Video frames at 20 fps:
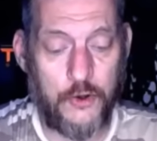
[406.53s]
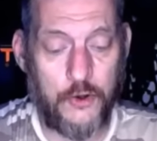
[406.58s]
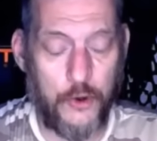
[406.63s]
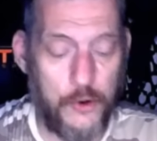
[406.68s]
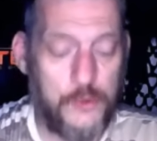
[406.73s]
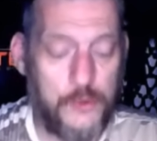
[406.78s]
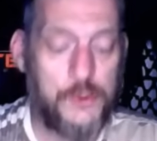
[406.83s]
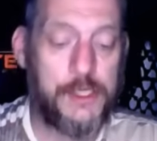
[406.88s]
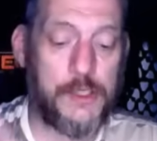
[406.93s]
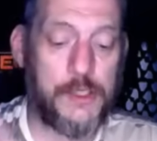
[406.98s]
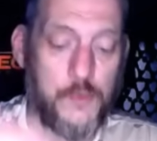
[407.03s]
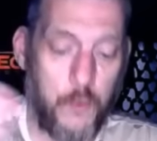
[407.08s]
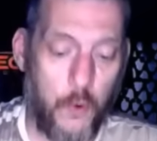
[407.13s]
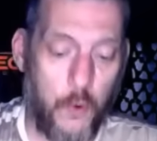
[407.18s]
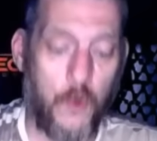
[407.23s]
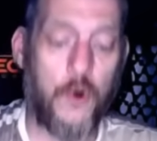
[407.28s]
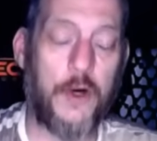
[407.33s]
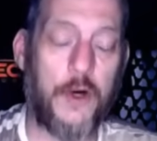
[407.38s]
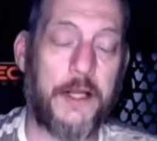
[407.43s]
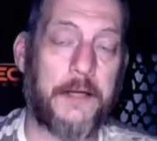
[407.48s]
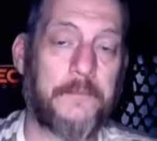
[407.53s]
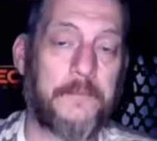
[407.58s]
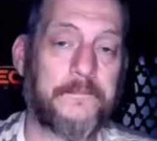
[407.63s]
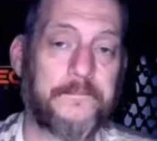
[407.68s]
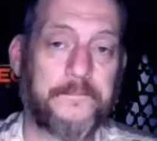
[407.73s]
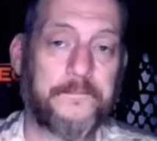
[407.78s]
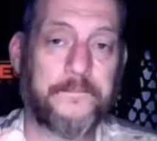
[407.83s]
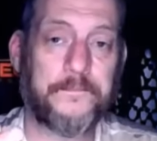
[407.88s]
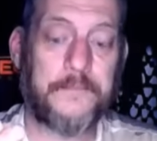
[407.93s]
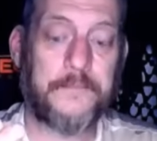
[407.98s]
Cruz is warning,
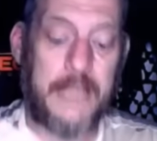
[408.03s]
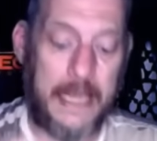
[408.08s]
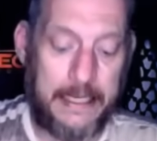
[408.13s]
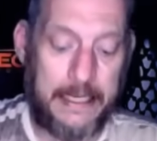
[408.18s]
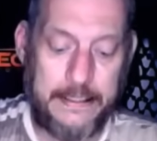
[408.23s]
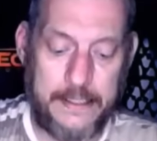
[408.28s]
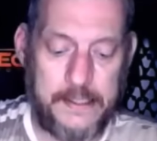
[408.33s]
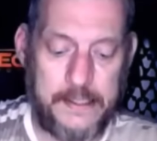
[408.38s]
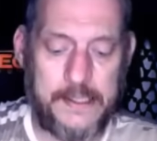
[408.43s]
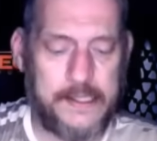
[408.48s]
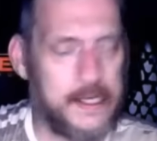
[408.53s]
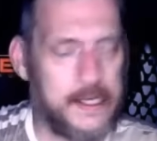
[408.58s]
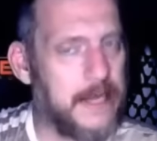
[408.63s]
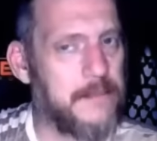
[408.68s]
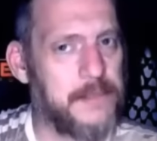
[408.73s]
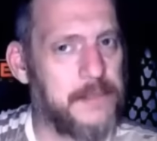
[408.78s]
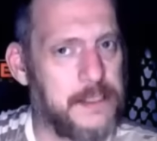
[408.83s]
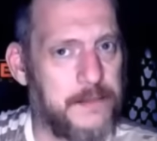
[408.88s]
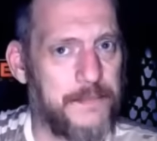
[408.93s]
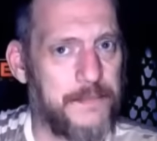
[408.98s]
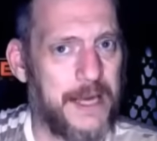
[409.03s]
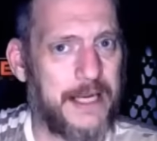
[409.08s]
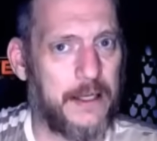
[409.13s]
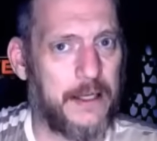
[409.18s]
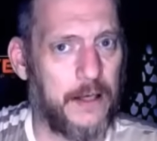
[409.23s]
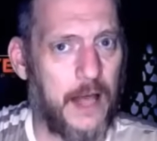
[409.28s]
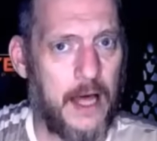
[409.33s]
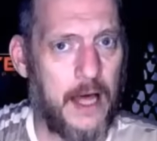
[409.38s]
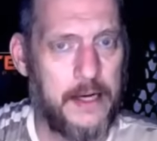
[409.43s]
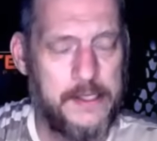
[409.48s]
and this seems to make
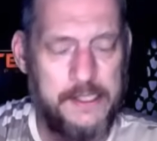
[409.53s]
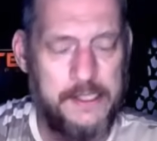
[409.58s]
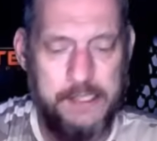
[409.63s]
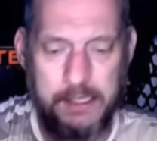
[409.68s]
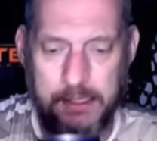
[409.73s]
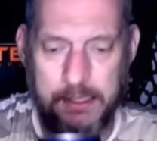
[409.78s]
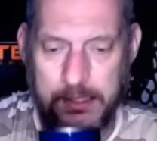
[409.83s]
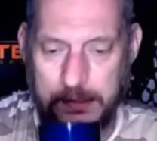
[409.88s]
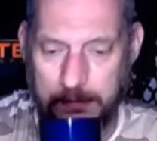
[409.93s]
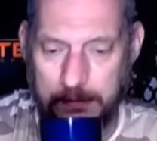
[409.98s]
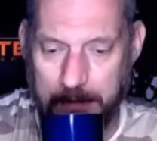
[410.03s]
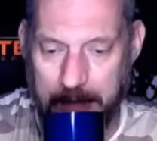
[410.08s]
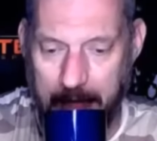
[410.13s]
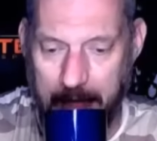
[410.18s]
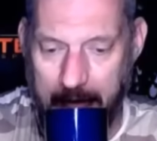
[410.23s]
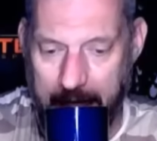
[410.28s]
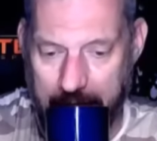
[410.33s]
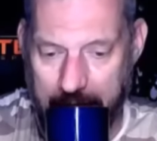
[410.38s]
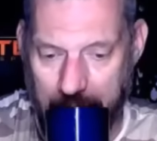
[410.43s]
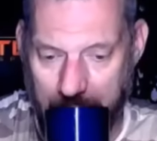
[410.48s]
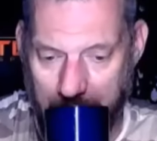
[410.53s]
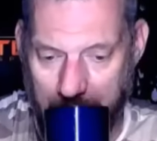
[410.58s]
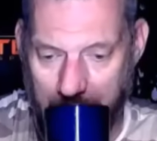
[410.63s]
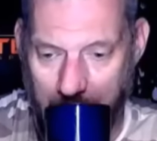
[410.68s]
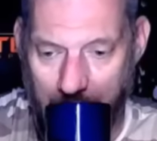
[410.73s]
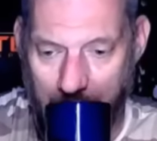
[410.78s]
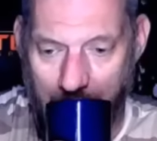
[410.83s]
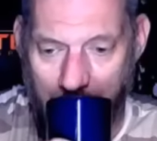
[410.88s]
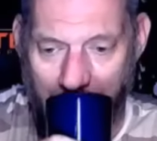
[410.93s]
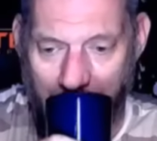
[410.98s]
a lot of sense to me, actually,